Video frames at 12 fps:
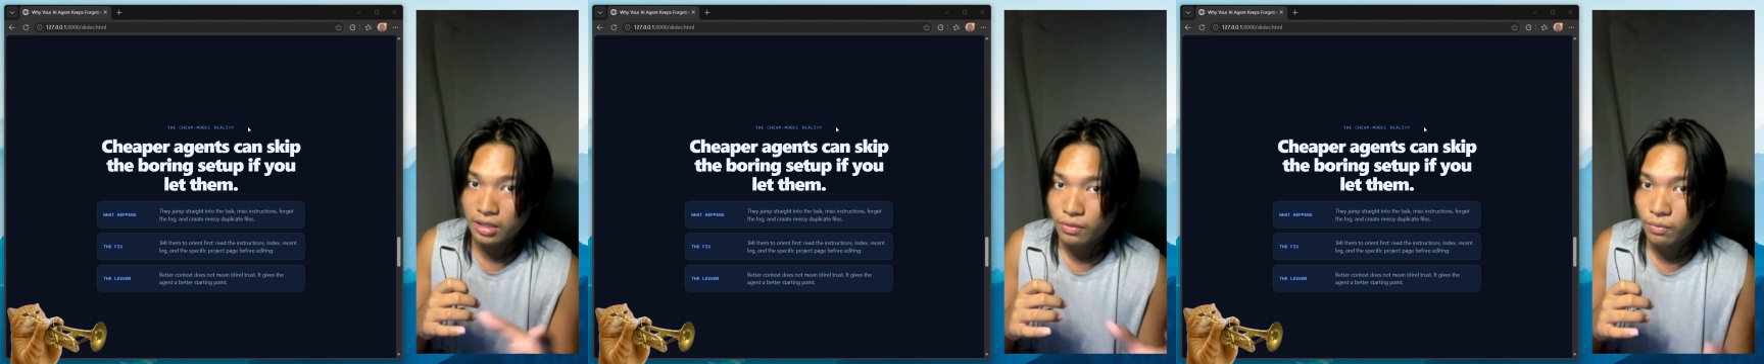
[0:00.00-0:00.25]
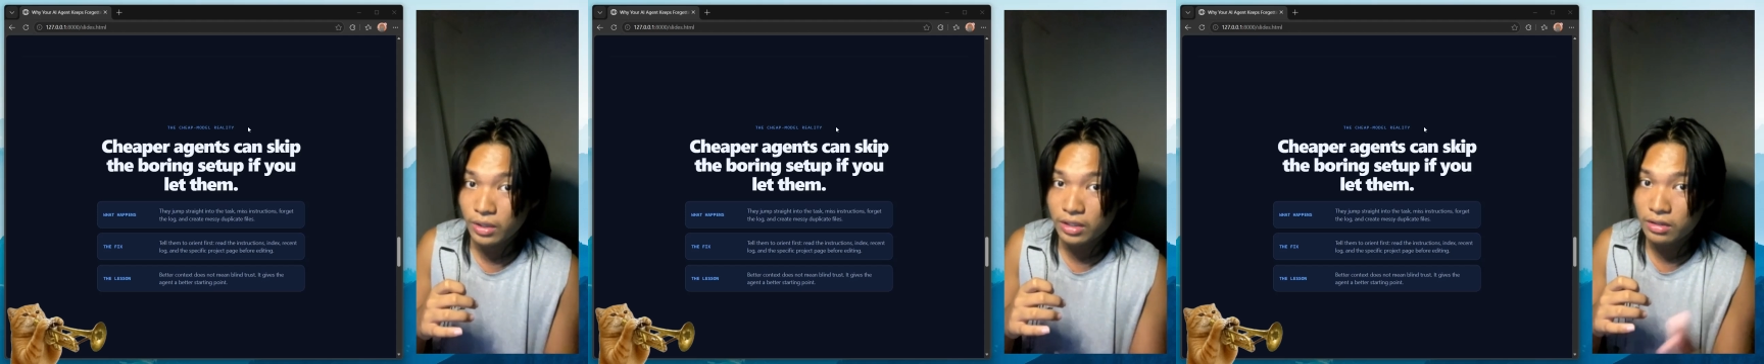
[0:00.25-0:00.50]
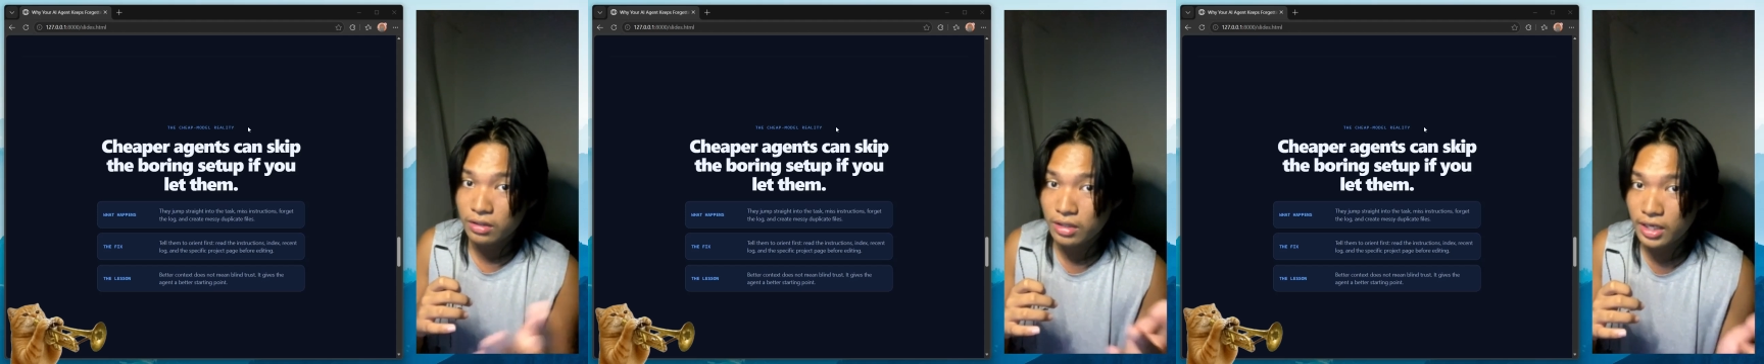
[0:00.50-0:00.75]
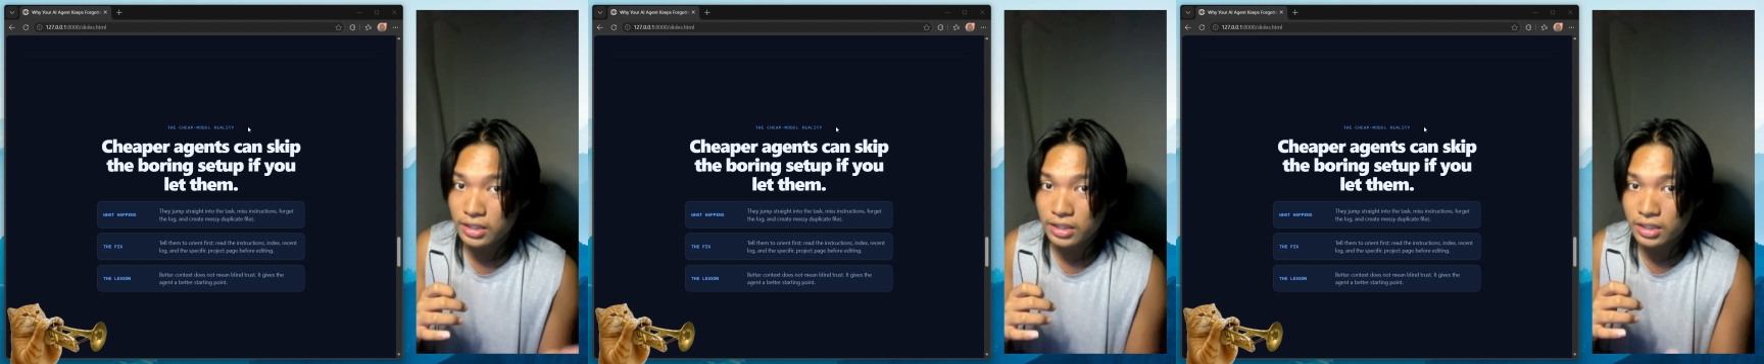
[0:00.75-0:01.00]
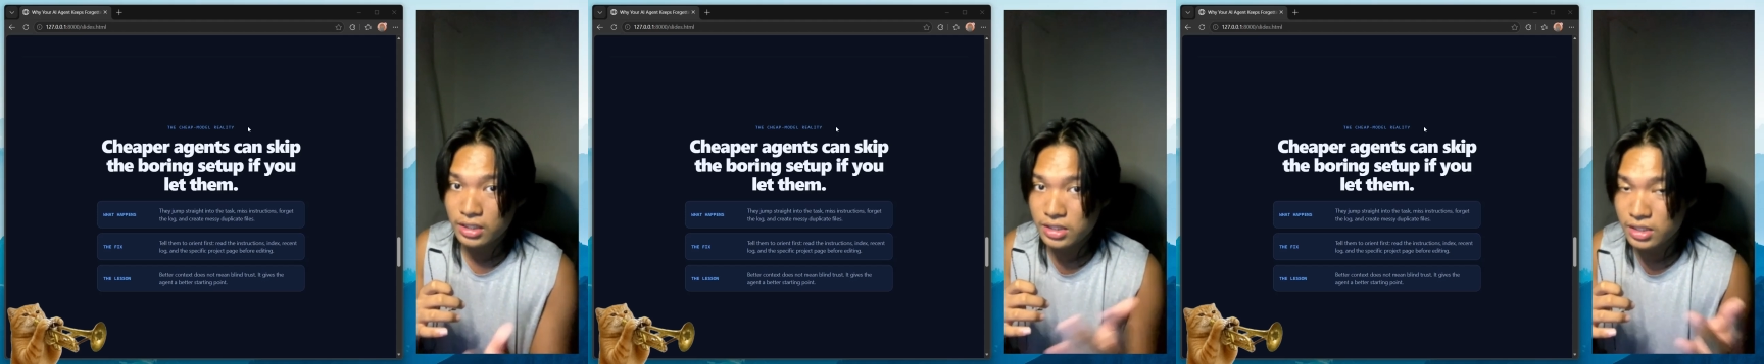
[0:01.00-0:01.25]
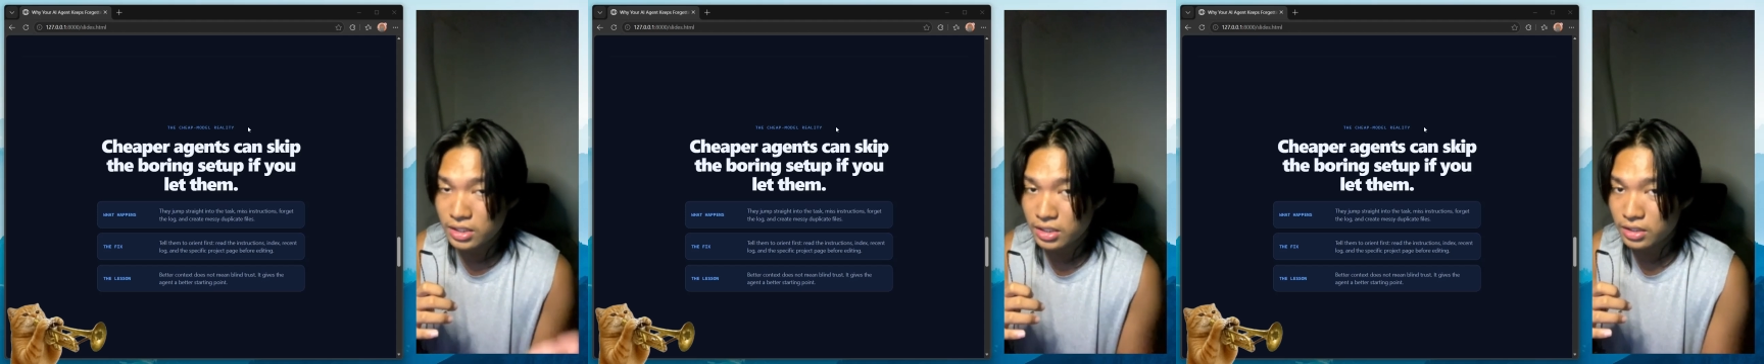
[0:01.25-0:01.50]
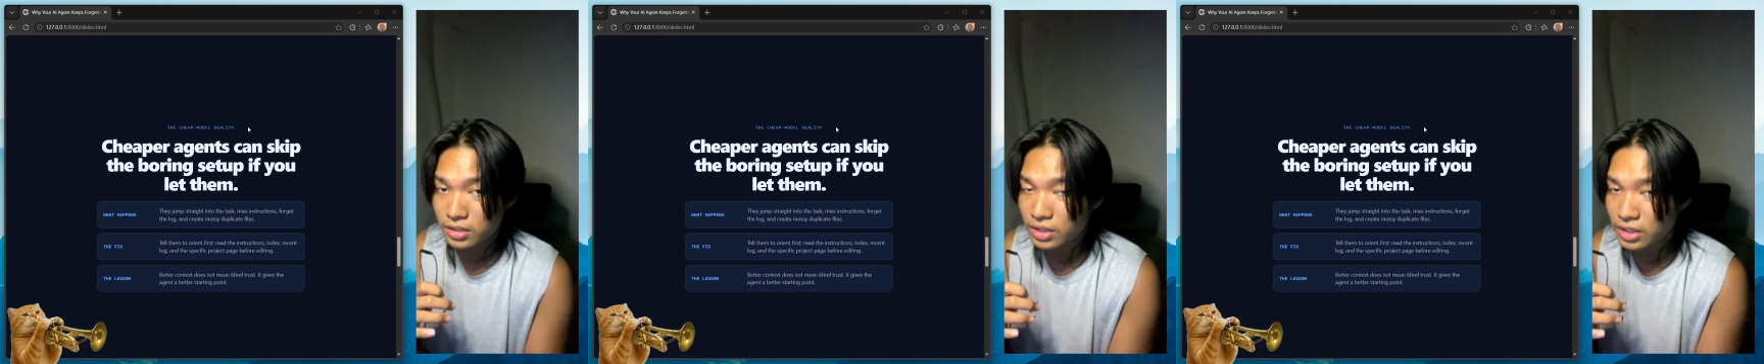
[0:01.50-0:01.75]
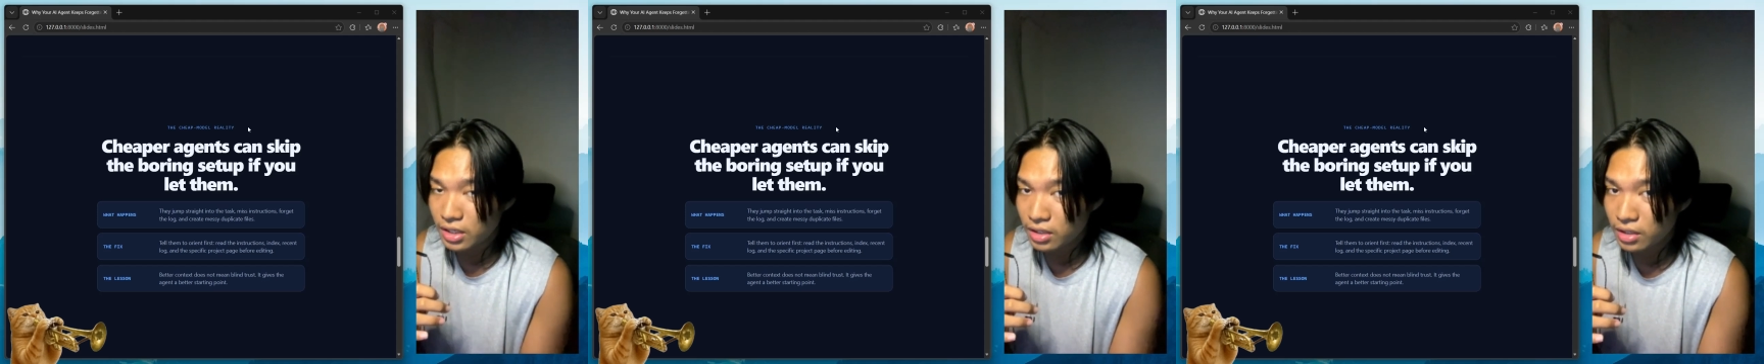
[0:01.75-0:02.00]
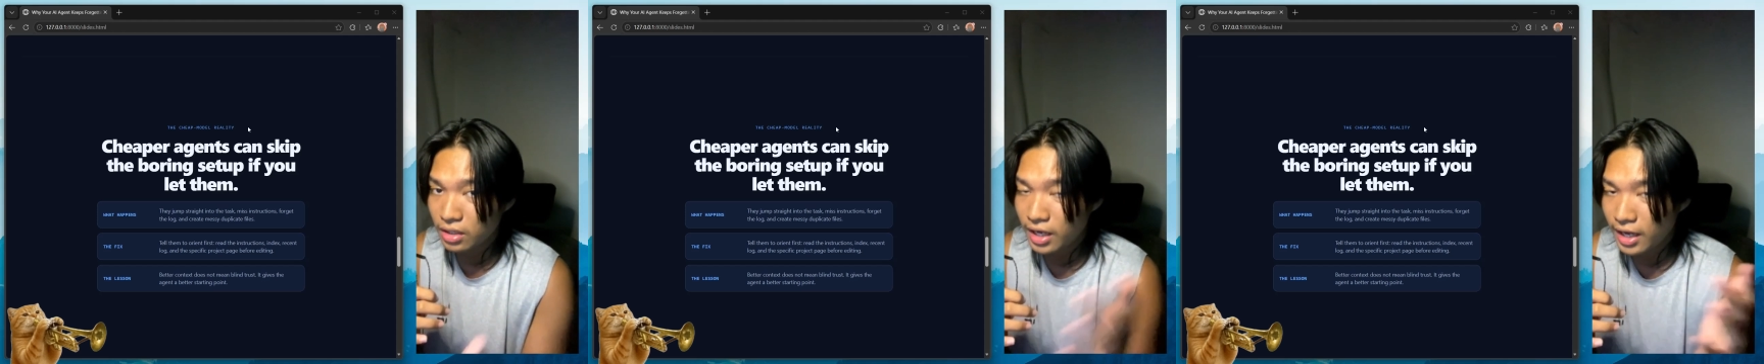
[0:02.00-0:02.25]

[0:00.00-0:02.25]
what ideas it created,